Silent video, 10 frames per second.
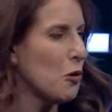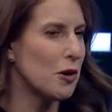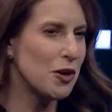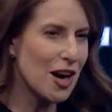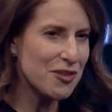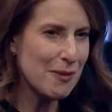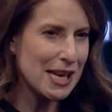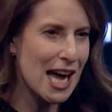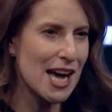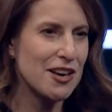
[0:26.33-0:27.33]
What you guys
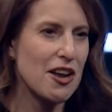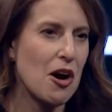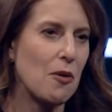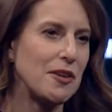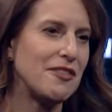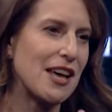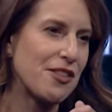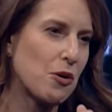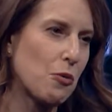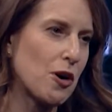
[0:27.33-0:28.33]
may not know is that
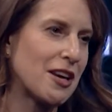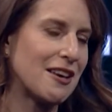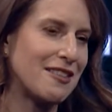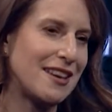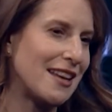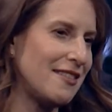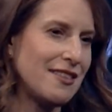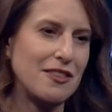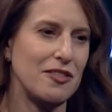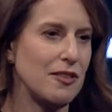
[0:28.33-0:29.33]
their work
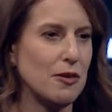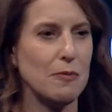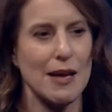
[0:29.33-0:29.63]
extends into